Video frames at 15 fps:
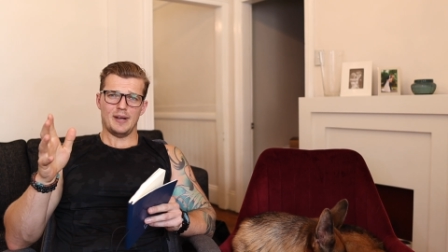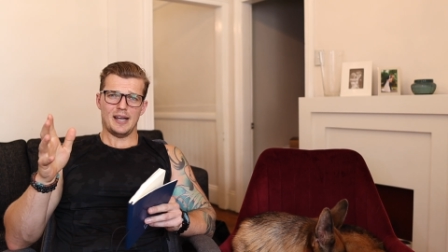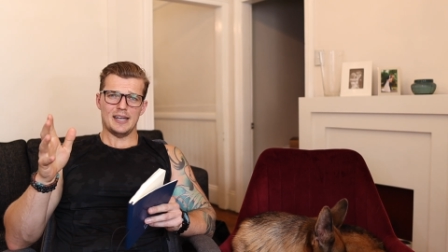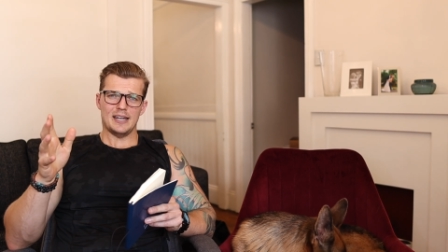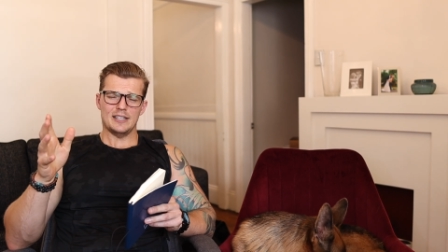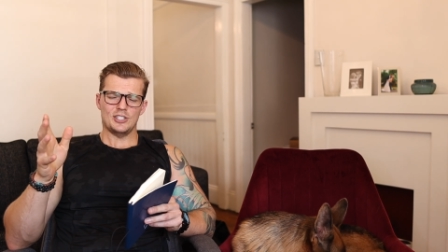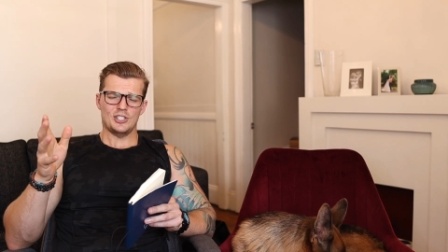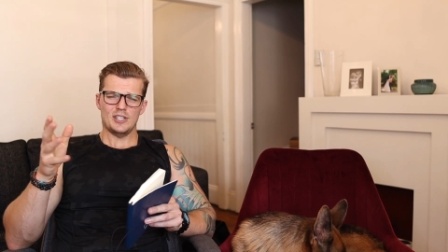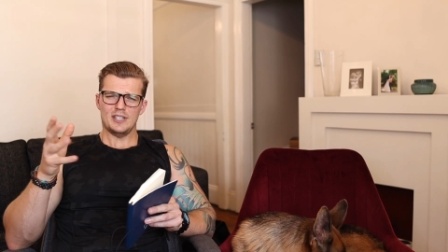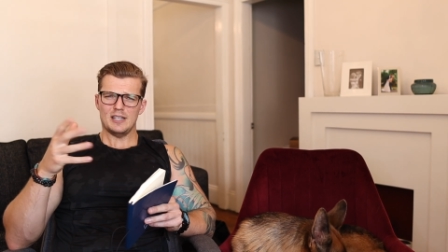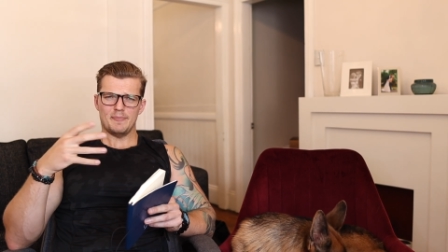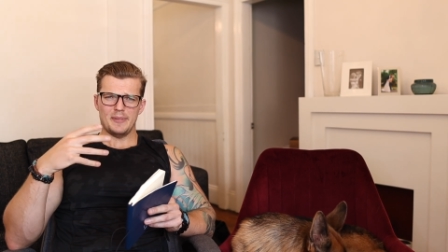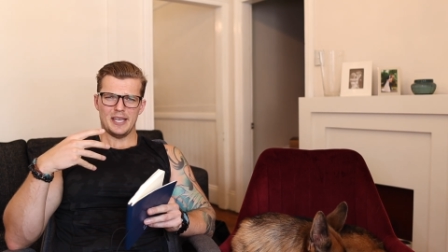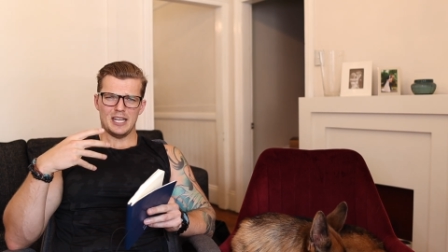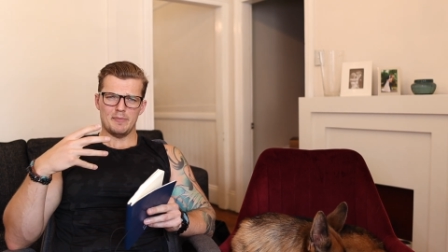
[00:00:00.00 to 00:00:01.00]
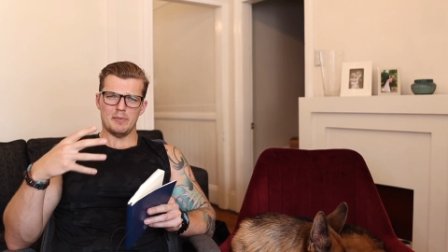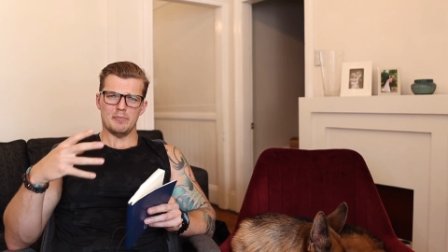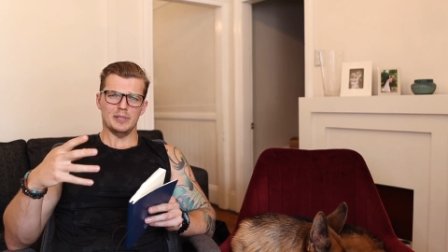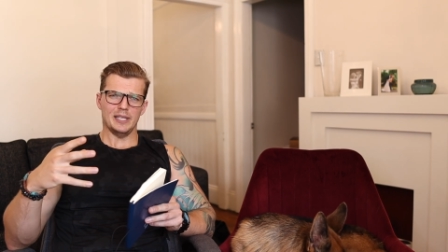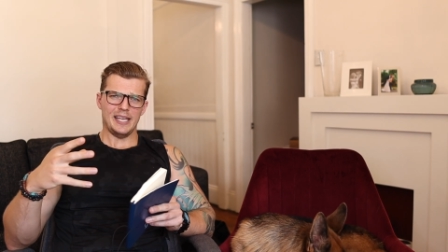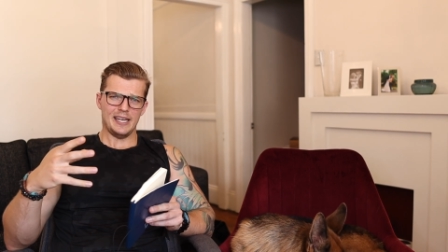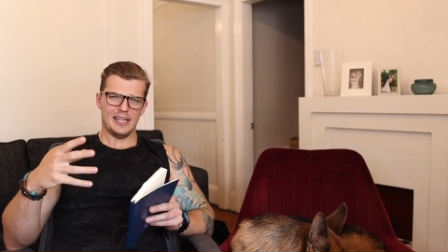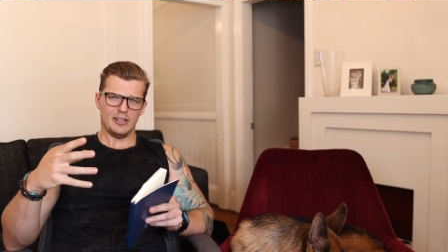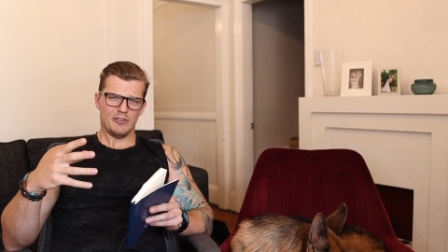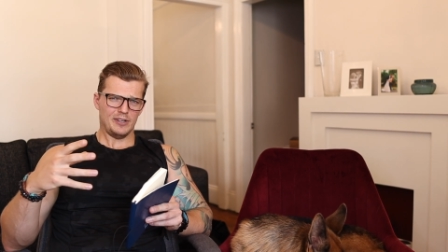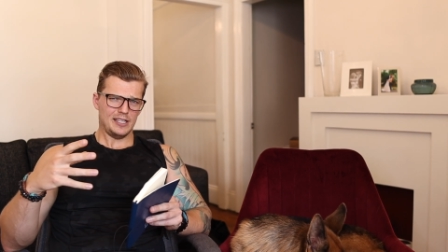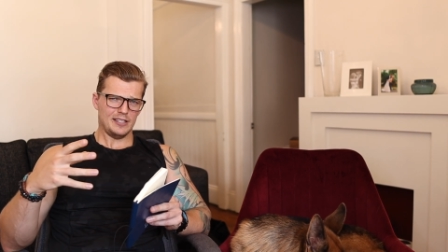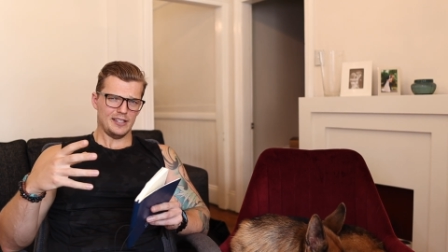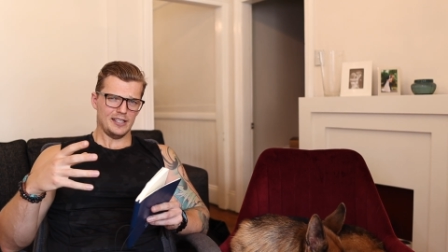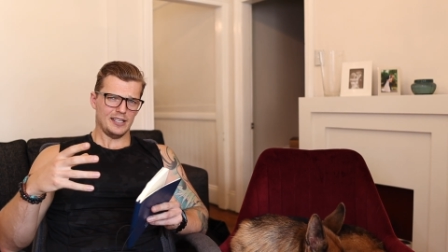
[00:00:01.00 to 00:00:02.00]
but she didn't appear to be bleeding or
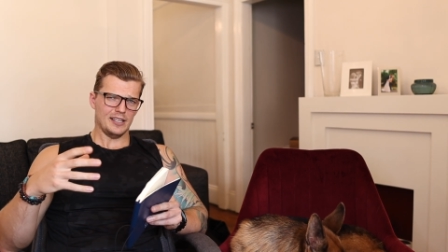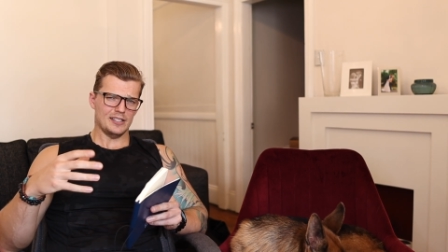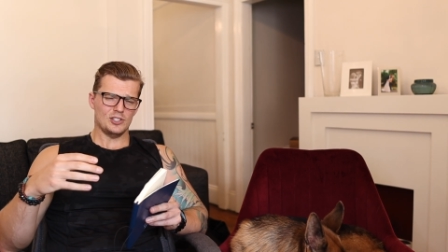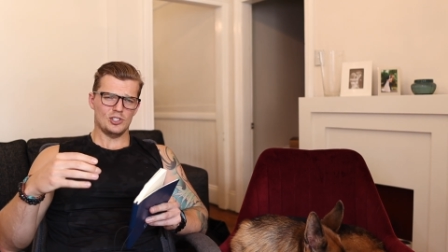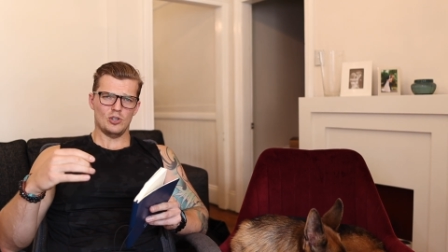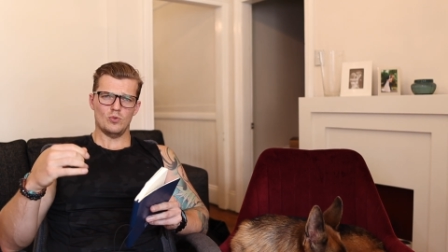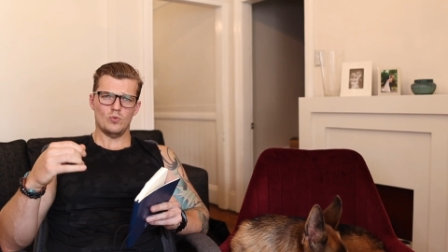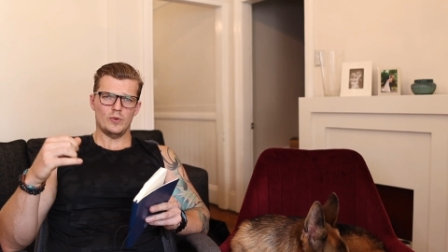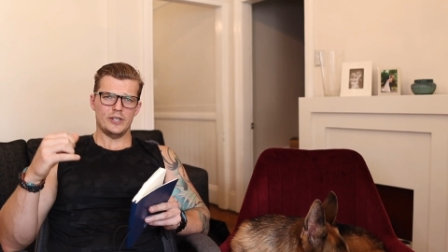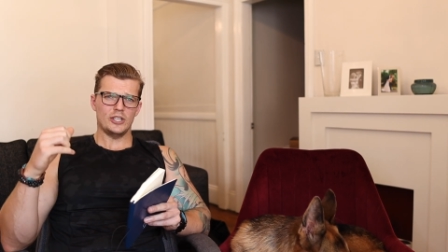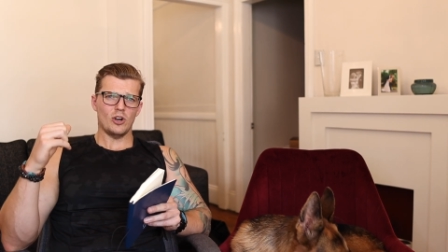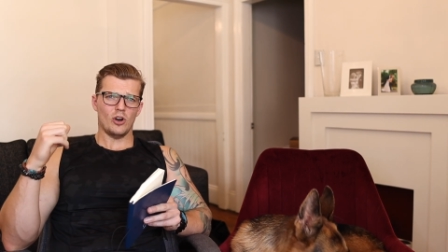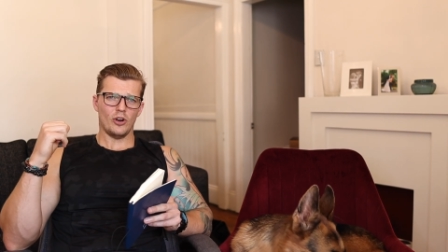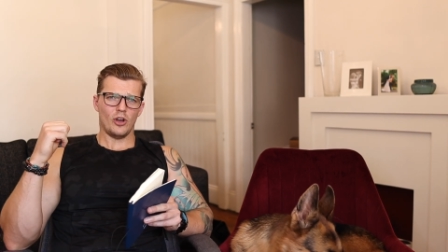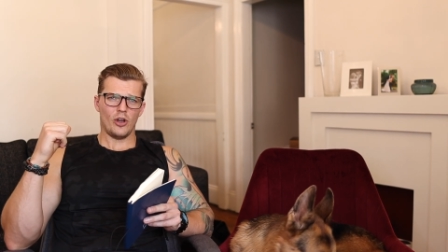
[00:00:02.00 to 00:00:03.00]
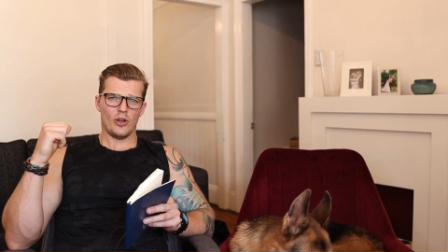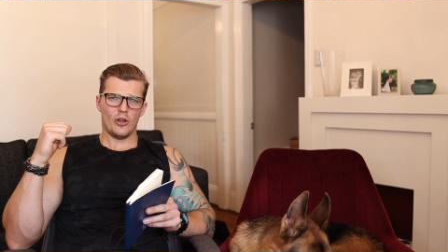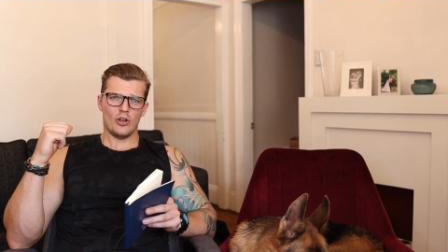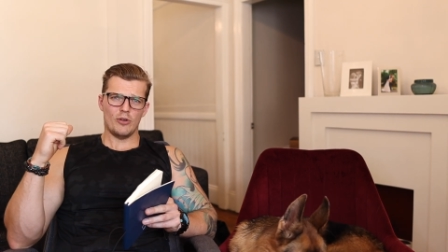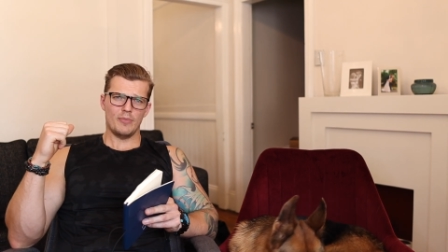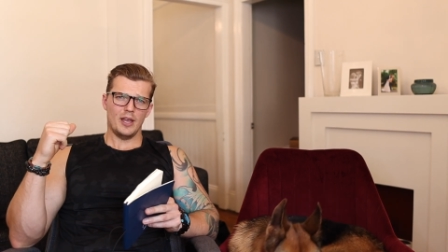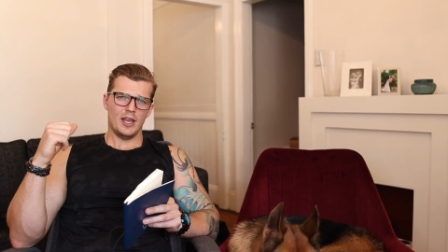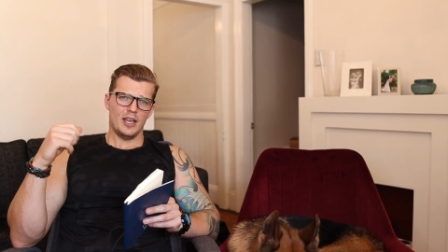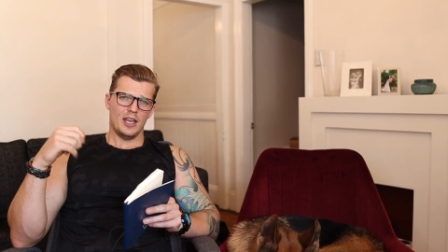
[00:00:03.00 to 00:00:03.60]
anything until we got home.